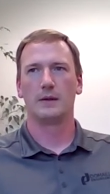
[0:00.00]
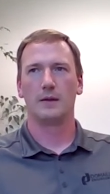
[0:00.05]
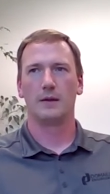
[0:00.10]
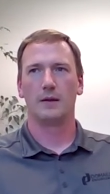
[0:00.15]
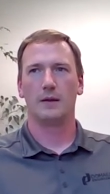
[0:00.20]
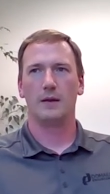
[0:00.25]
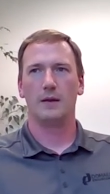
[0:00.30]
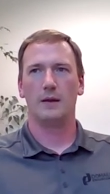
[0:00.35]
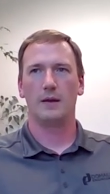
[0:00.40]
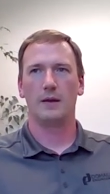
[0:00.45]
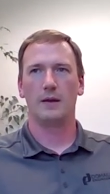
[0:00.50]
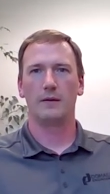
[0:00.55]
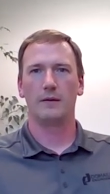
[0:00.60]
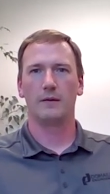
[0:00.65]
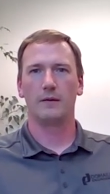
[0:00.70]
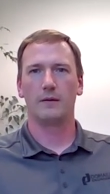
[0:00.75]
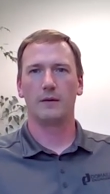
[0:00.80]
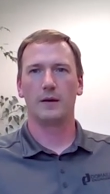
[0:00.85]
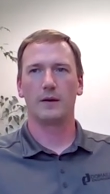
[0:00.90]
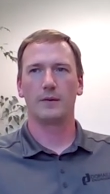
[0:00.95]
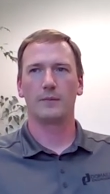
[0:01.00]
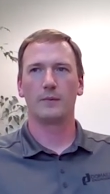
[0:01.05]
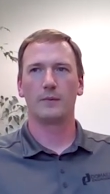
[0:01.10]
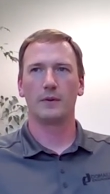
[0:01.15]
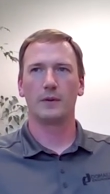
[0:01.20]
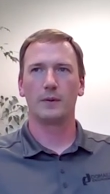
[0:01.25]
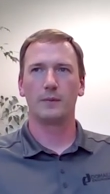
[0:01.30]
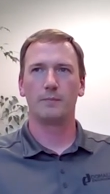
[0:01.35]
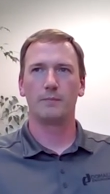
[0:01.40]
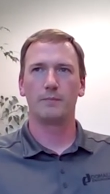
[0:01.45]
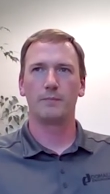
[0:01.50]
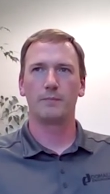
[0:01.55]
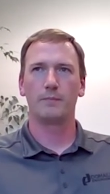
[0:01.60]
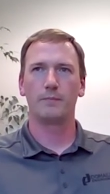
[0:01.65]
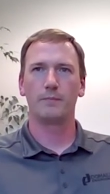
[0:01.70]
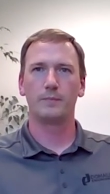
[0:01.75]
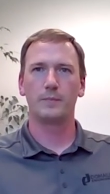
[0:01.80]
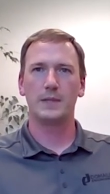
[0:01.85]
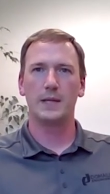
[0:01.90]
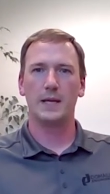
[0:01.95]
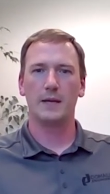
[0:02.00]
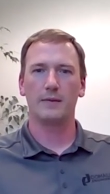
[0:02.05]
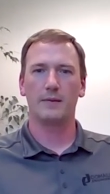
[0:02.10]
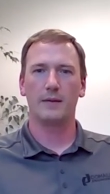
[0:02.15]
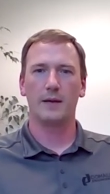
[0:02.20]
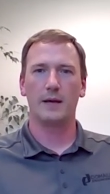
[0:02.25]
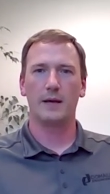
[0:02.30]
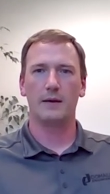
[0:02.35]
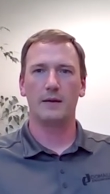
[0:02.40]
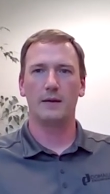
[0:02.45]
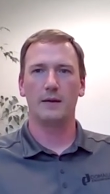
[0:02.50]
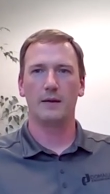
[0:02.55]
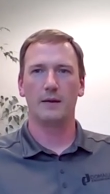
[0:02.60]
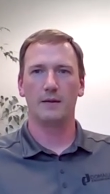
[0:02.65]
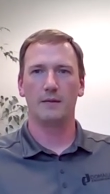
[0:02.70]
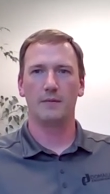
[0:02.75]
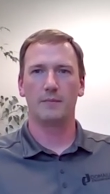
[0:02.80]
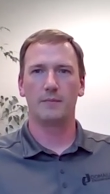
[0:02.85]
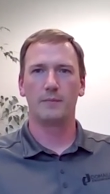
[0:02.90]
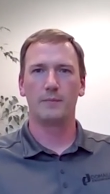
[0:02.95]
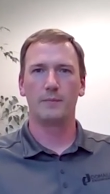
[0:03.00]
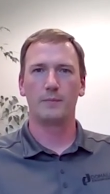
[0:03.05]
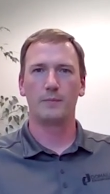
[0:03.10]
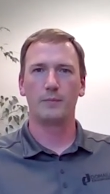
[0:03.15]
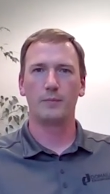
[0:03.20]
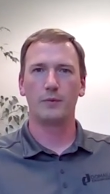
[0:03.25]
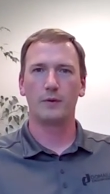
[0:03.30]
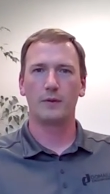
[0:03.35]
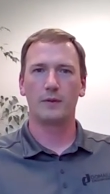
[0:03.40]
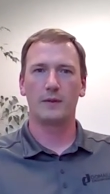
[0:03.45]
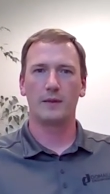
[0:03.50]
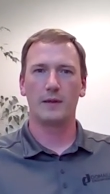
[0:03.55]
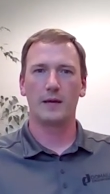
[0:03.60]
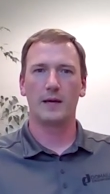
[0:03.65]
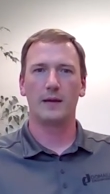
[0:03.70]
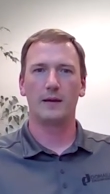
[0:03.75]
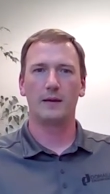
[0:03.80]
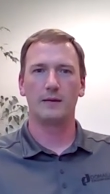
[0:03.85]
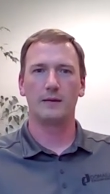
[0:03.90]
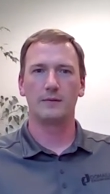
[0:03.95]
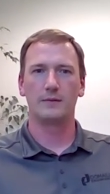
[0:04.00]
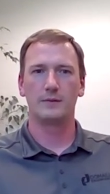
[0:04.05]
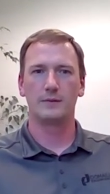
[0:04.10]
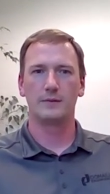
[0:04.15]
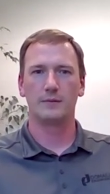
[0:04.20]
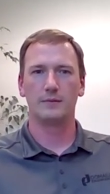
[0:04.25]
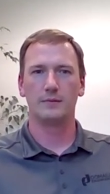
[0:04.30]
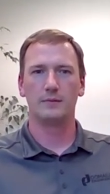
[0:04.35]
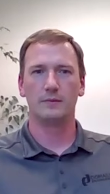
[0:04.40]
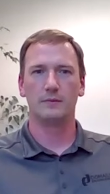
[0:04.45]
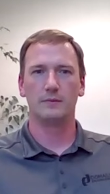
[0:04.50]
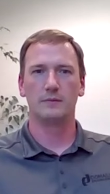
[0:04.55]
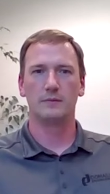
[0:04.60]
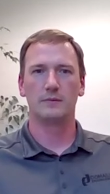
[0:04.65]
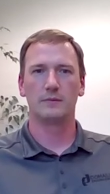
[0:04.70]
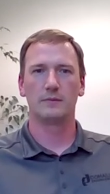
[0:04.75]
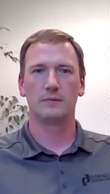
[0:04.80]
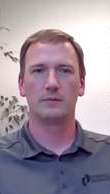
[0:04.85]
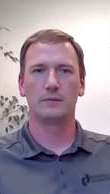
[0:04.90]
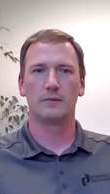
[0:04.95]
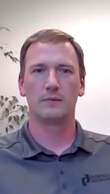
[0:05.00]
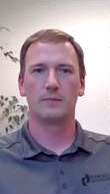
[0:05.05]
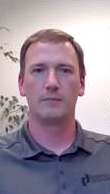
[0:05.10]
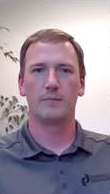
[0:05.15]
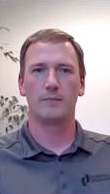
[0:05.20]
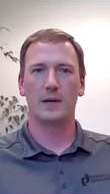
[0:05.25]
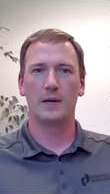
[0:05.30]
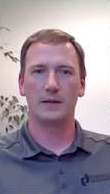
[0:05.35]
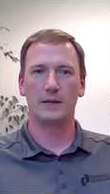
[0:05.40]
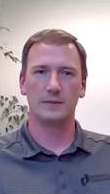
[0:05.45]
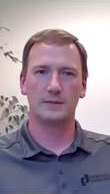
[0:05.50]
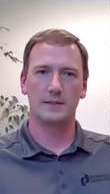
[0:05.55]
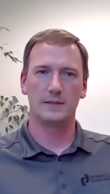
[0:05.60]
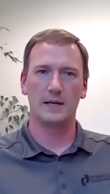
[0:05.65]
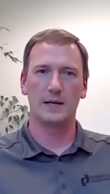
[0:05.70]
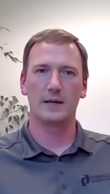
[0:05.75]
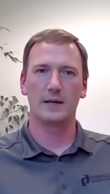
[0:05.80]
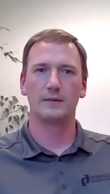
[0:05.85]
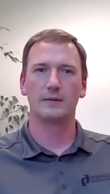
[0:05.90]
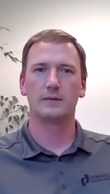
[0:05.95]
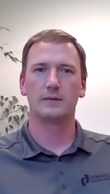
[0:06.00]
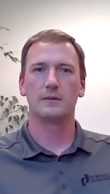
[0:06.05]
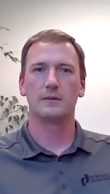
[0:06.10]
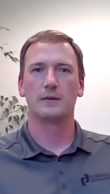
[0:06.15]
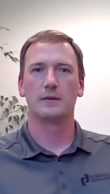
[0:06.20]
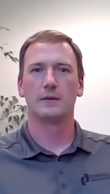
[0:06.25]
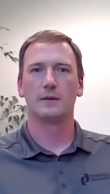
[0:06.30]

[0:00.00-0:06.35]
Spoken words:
And I really take that and put that into my designs.